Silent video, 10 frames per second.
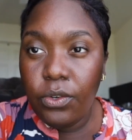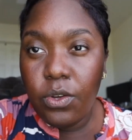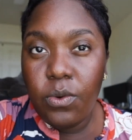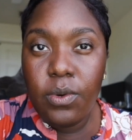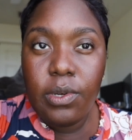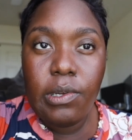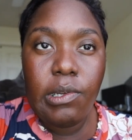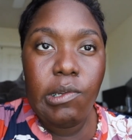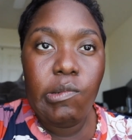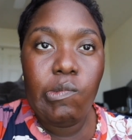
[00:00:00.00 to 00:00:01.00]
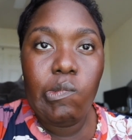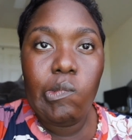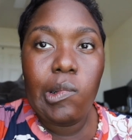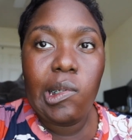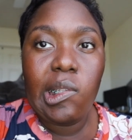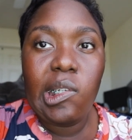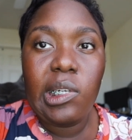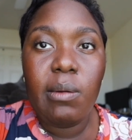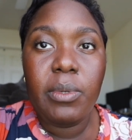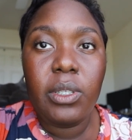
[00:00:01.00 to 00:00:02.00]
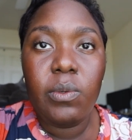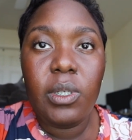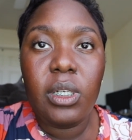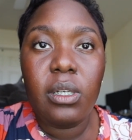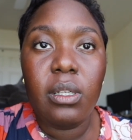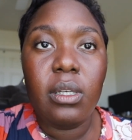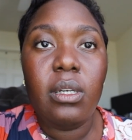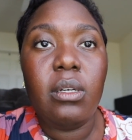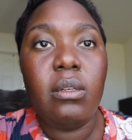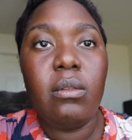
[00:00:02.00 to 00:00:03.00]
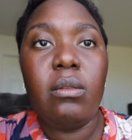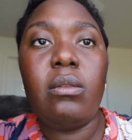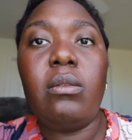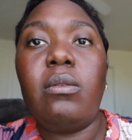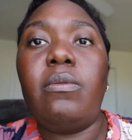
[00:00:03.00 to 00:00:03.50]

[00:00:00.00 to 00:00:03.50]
You know what? I think I'm gonna switch the lens.